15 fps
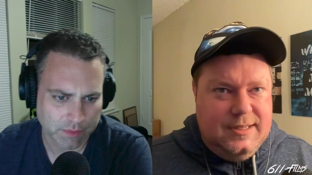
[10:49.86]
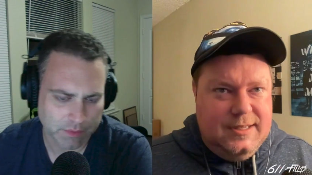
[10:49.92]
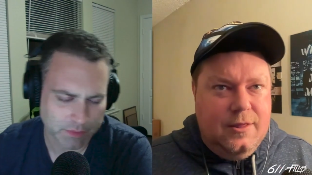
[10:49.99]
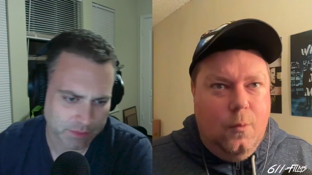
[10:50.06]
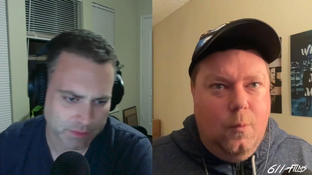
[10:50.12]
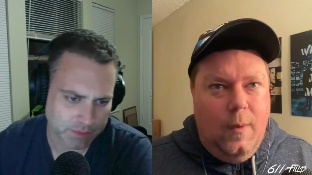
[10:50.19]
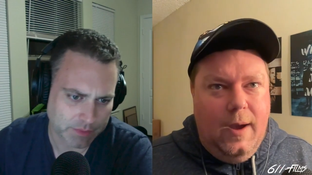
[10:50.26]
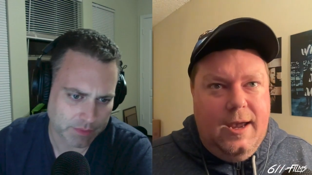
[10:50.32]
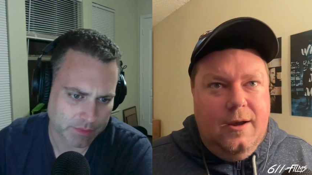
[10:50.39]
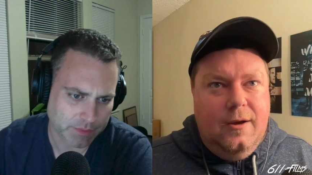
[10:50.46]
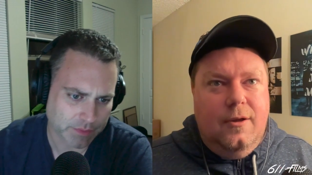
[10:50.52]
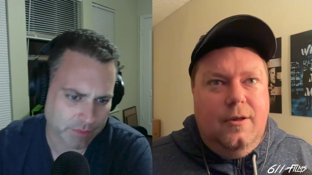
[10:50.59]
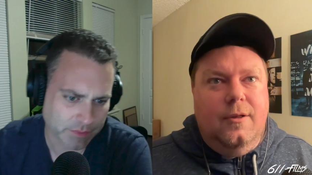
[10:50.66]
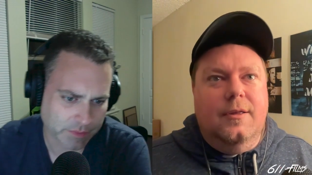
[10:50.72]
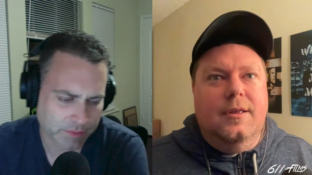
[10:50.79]
Speaker 1: in the
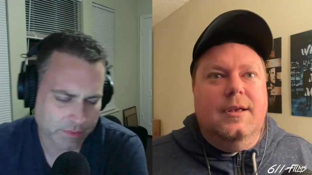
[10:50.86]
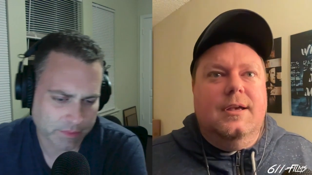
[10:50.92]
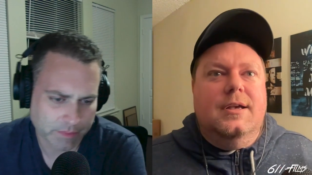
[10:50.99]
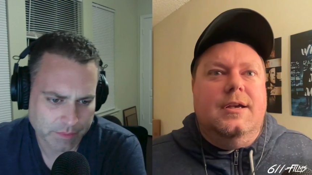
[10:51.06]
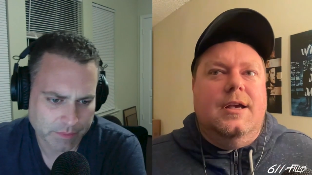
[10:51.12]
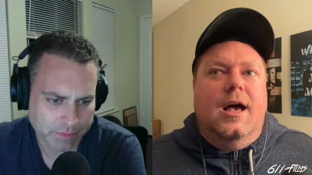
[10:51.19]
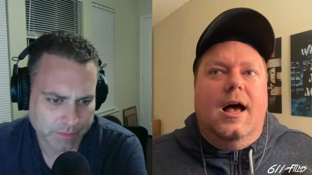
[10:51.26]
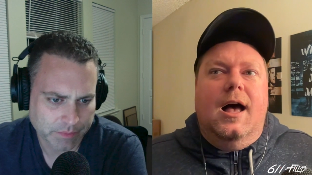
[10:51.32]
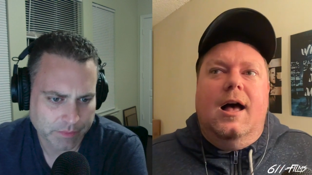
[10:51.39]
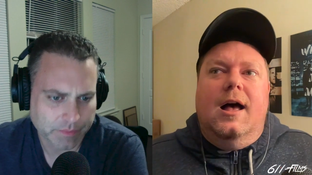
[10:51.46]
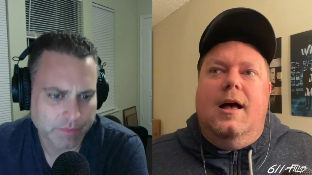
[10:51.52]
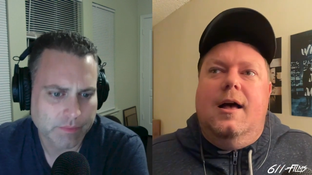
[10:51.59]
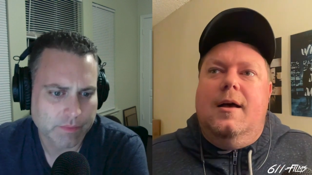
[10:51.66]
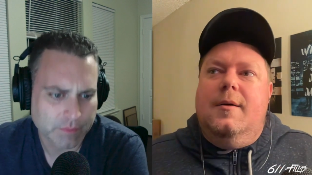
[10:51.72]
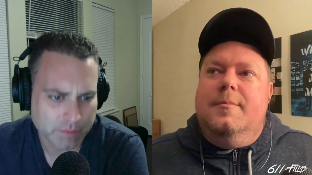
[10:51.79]
whale.
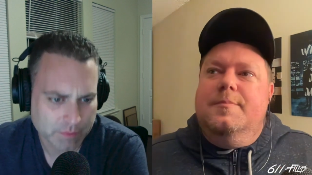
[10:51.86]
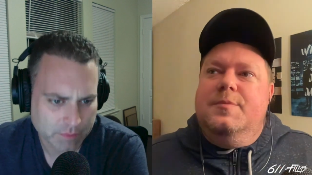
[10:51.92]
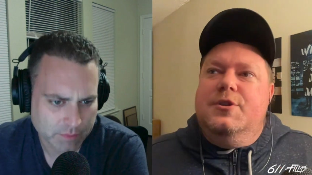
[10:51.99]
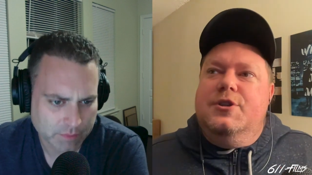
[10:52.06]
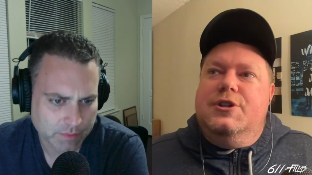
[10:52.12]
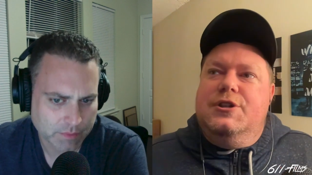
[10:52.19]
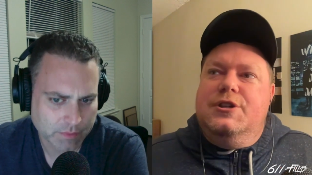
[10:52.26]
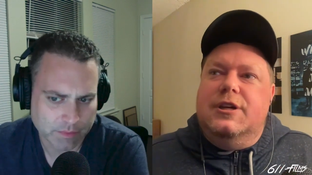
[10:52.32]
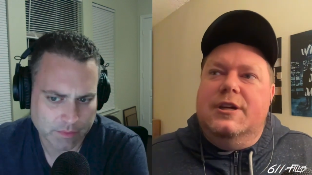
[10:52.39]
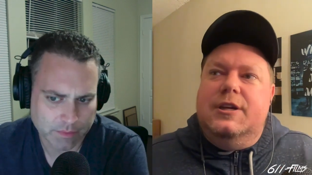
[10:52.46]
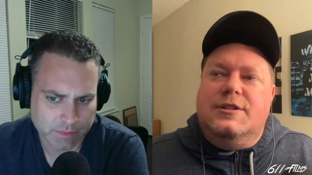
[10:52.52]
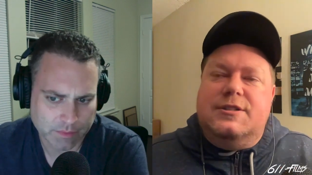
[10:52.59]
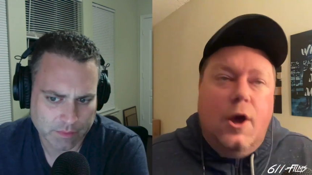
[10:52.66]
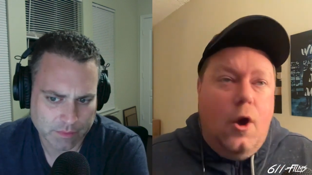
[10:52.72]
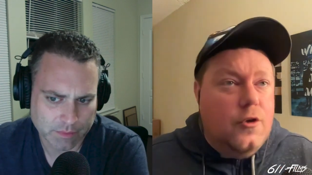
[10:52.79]
Uh,
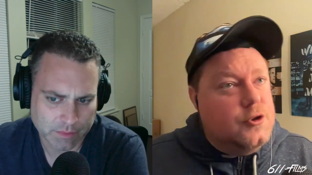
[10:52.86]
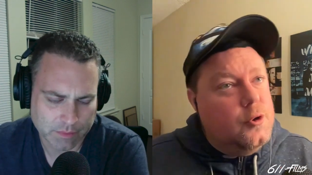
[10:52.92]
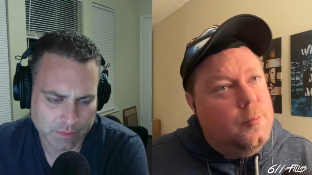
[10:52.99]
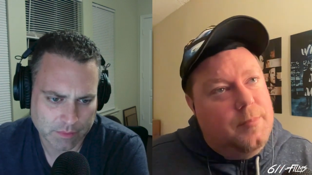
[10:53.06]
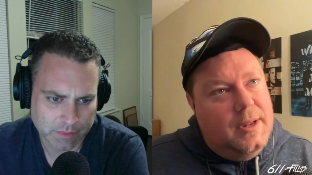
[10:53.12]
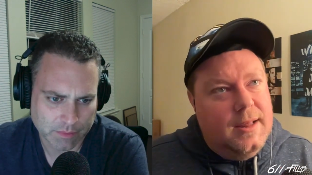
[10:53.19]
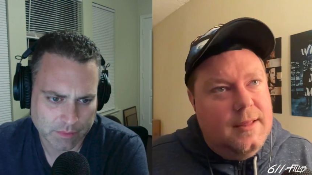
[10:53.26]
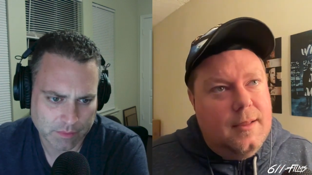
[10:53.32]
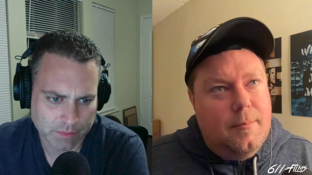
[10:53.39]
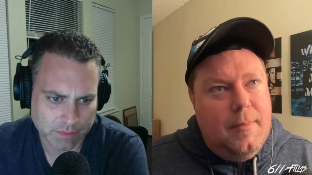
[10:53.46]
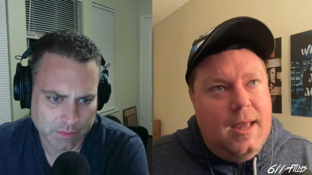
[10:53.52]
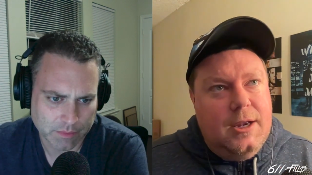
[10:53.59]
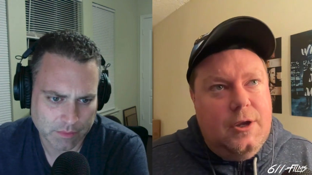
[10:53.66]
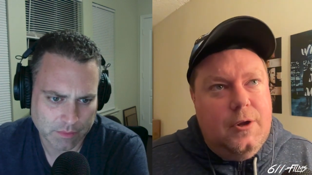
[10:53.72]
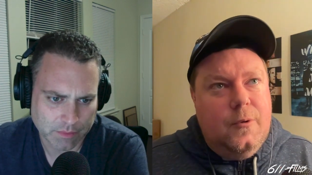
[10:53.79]
she's also been in the
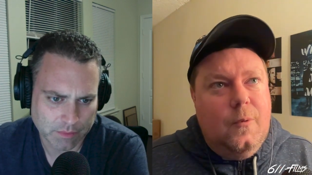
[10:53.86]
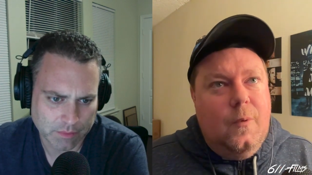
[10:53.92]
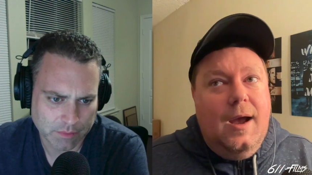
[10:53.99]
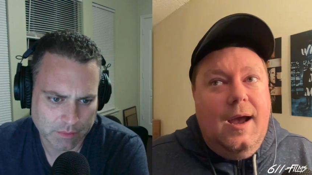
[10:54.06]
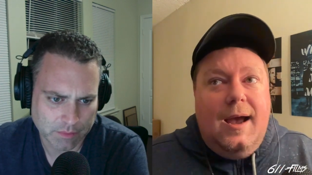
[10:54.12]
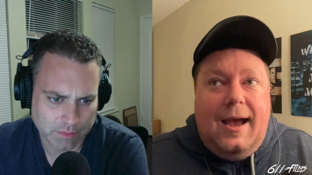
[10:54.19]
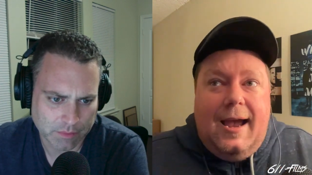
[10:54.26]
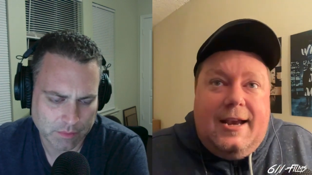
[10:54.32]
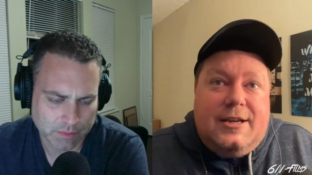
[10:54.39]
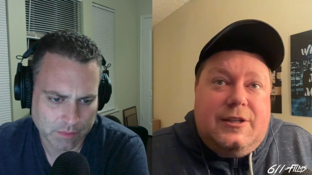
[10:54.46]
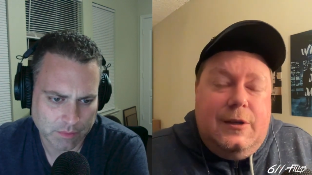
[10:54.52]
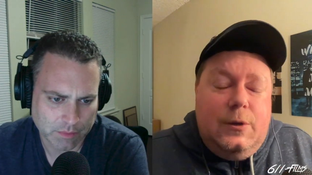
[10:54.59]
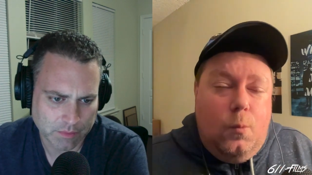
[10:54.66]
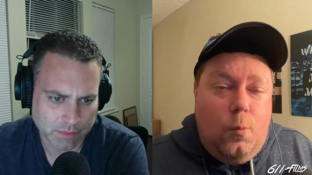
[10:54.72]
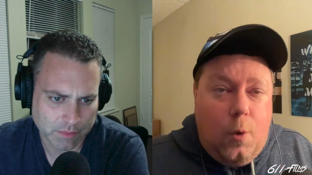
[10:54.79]
menu. I
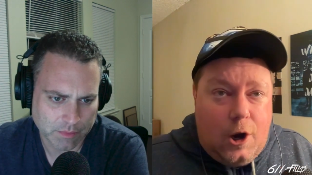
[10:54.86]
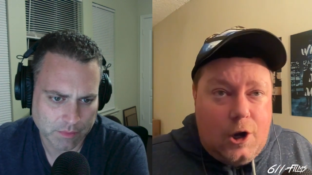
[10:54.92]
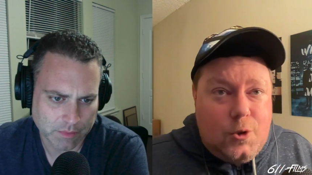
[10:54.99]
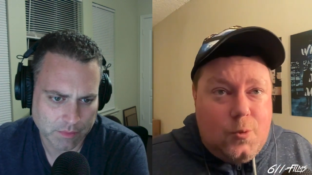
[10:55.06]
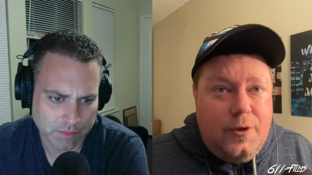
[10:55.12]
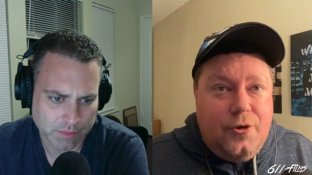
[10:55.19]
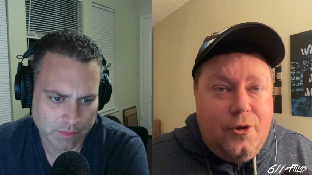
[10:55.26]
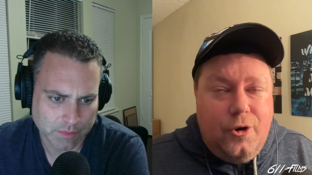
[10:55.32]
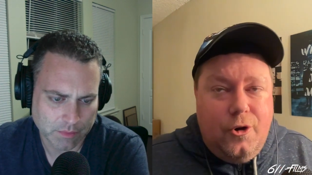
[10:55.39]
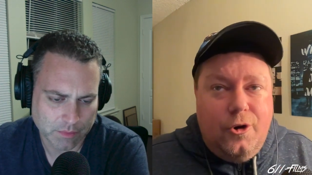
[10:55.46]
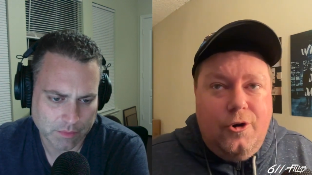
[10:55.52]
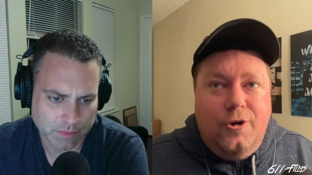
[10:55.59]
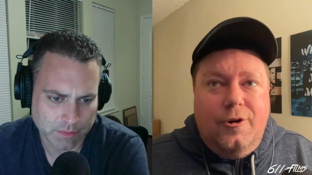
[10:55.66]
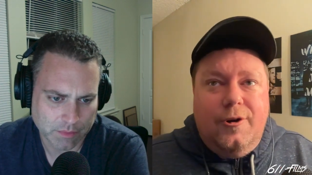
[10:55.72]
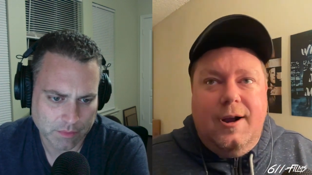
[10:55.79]
actually worked with
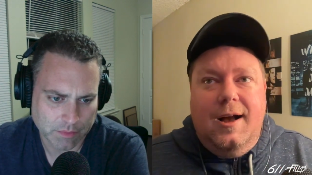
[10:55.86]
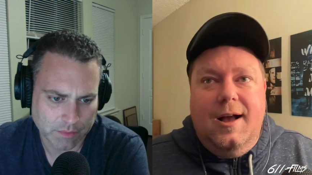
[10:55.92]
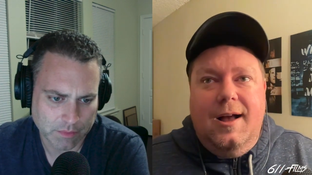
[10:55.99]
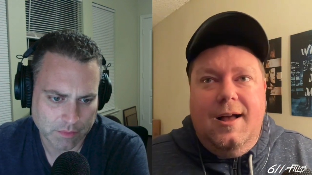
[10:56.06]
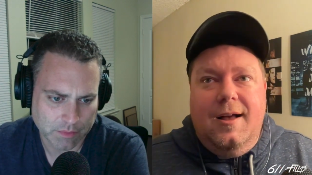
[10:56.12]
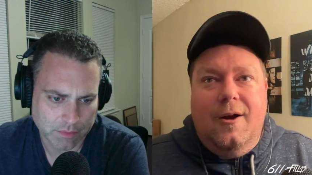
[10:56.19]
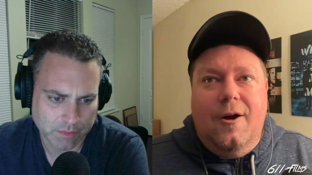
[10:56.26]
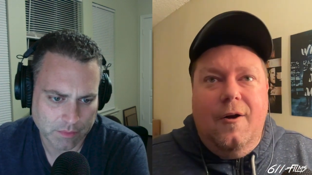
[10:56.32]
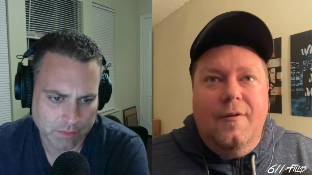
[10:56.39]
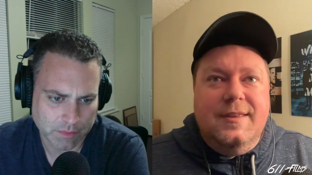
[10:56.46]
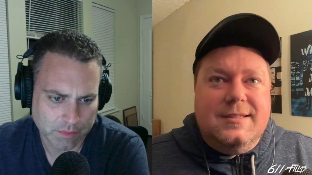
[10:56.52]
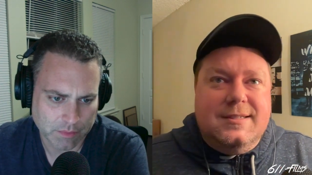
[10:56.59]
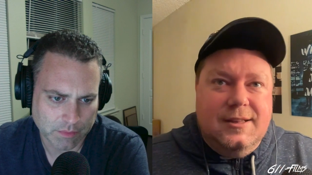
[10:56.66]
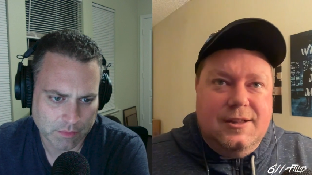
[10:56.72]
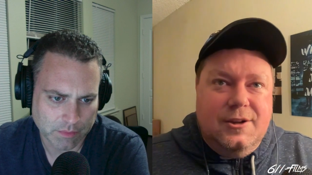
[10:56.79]
her uh, on
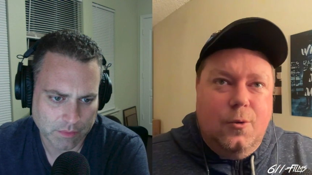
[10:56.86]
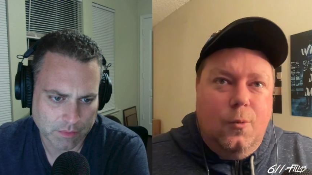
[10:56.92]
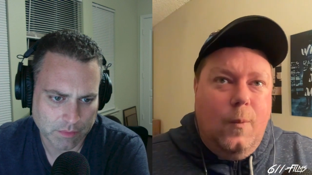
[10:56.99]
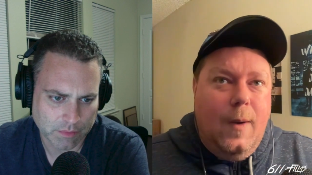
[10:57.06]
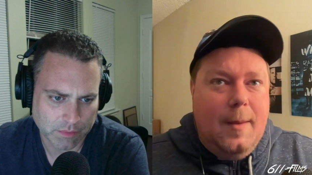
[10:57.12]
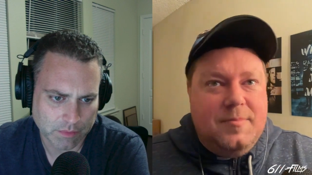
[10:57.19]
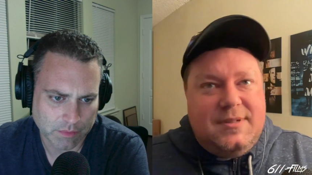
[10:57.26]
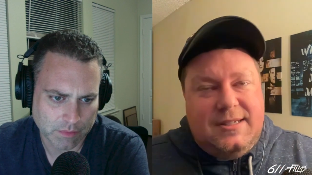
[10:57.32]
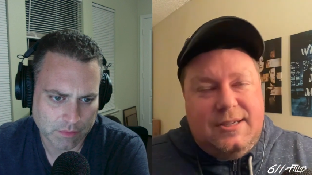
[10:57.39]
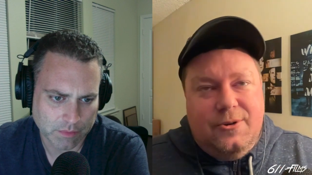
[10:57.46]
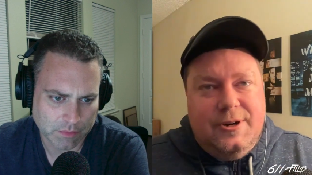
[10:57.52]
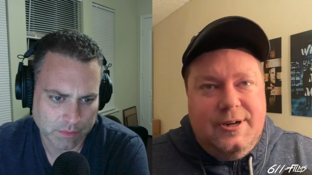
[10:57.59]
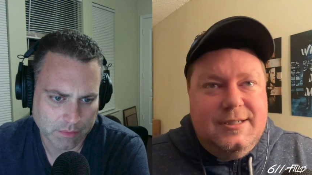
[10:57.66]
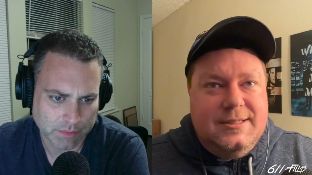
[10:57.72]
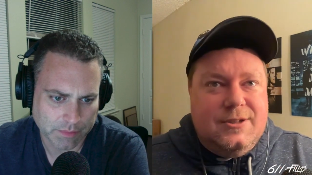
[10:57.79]
this little web
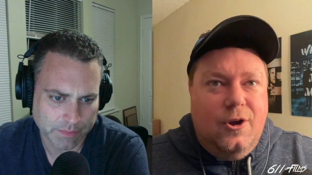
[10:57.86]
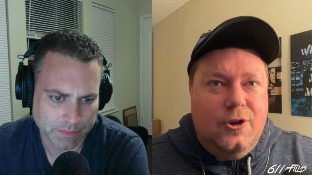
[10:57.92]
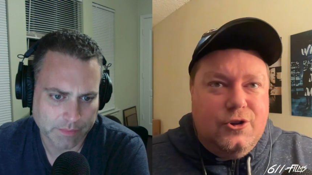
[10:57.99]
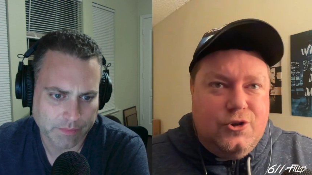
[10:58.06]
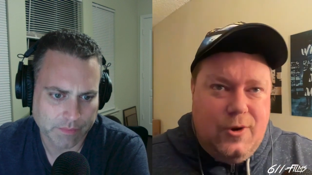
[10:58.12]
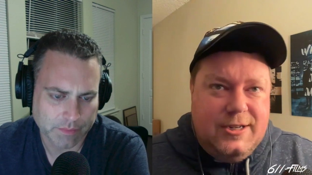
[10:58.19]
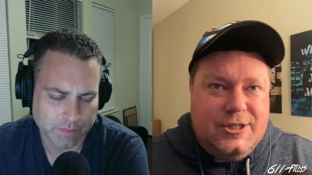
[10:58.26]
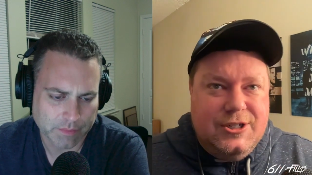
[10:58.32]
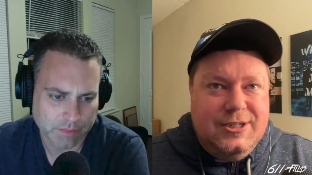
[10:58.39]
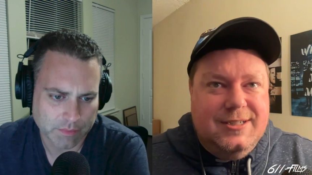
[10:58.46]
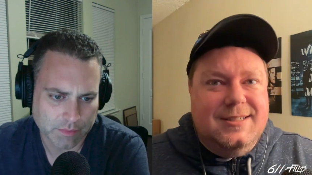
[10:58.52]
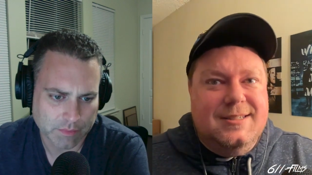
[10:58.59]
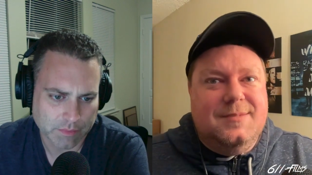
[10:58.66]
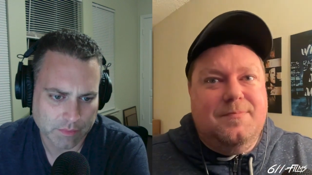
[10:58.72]
series called Trenches